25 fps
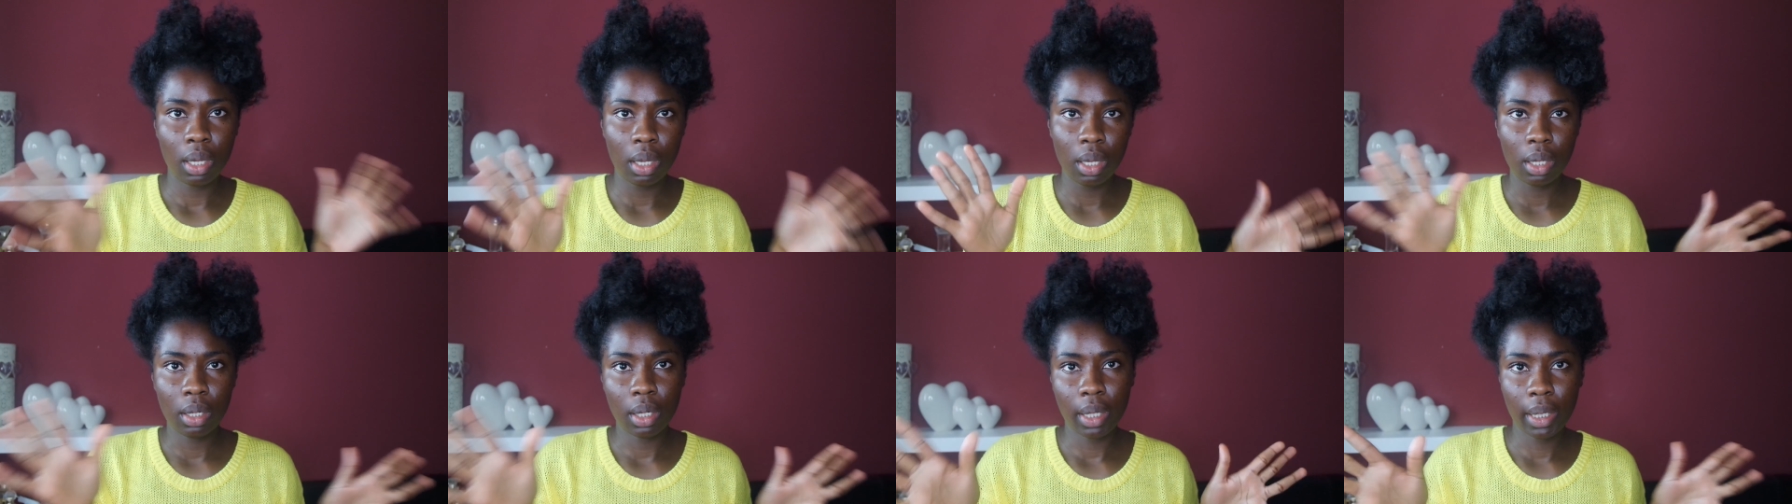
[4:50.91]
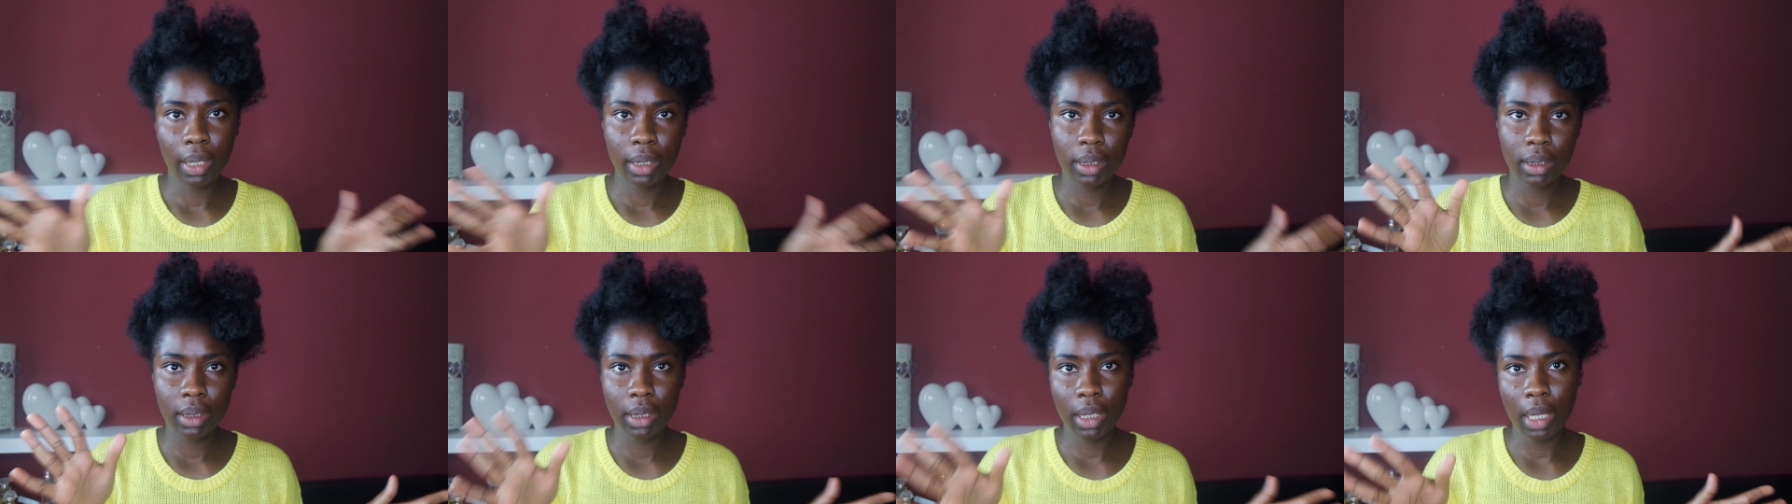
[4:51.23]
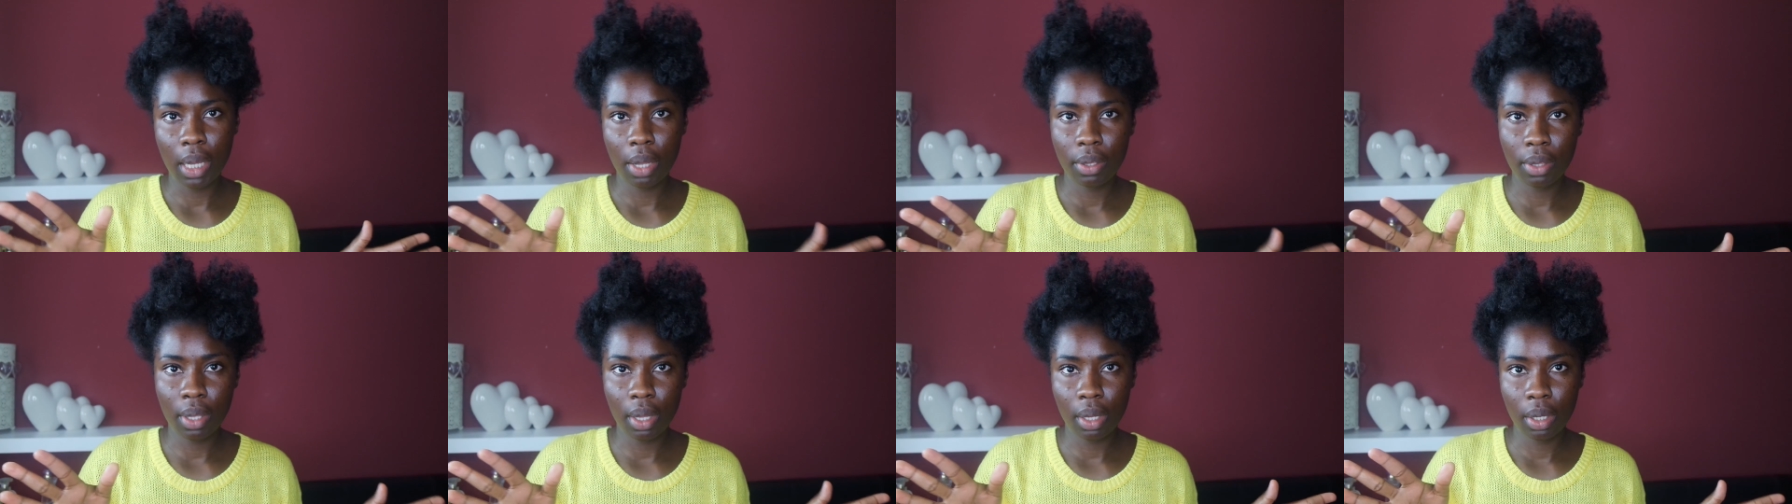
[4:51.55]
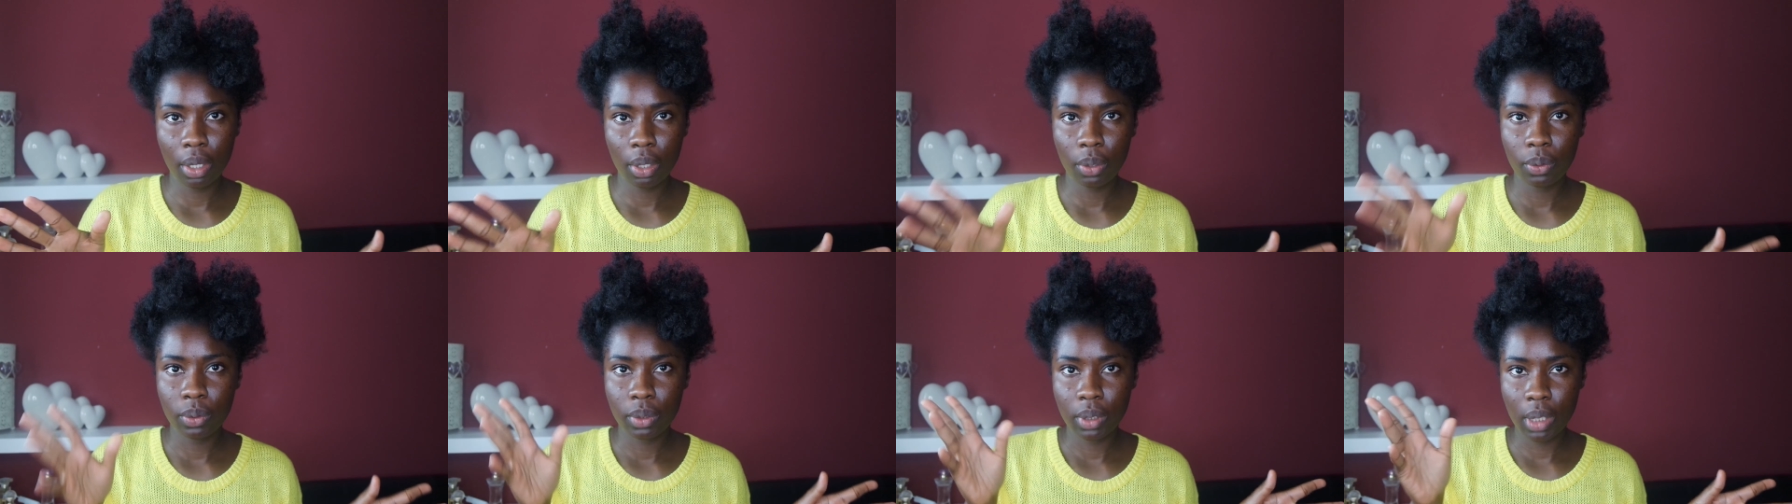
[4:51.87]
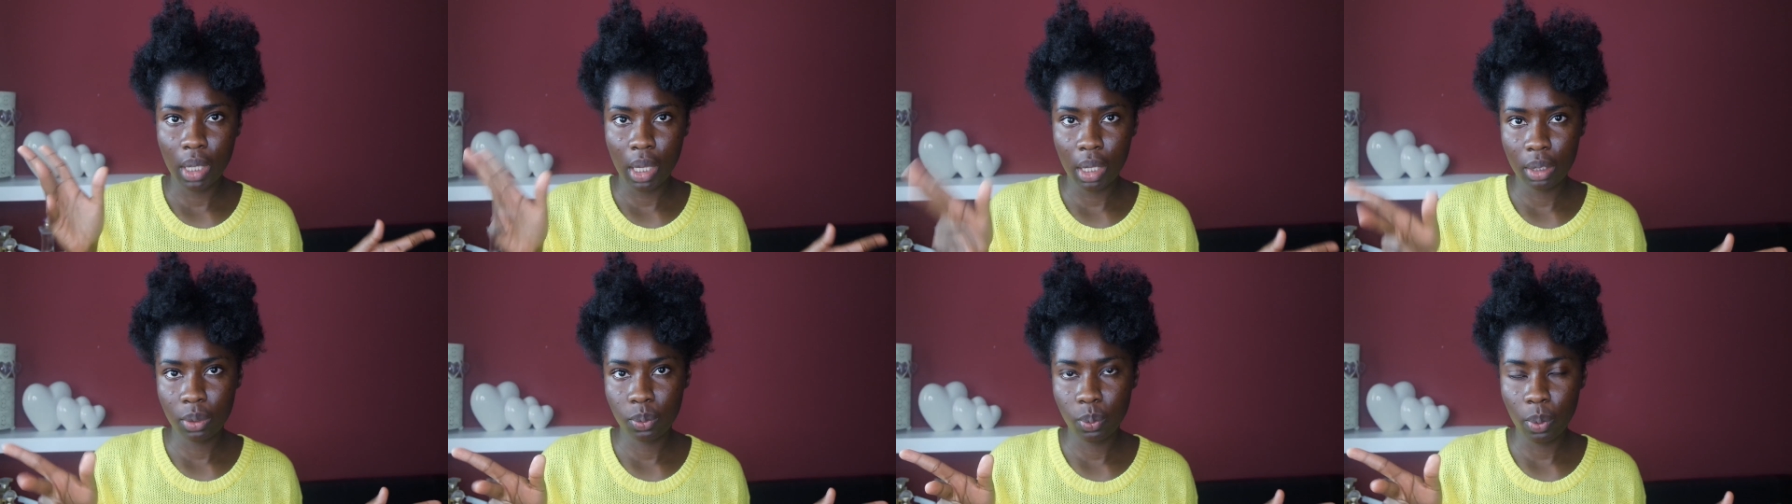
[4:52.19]
and like see how that goes
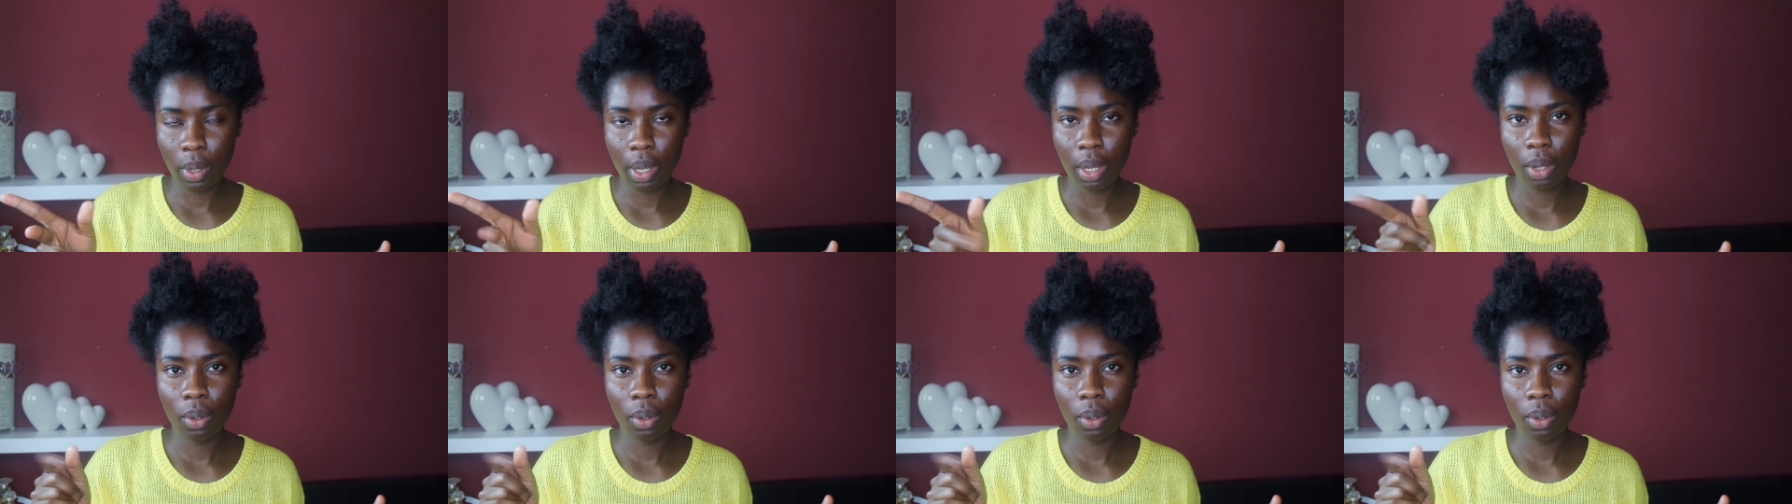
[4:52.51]
as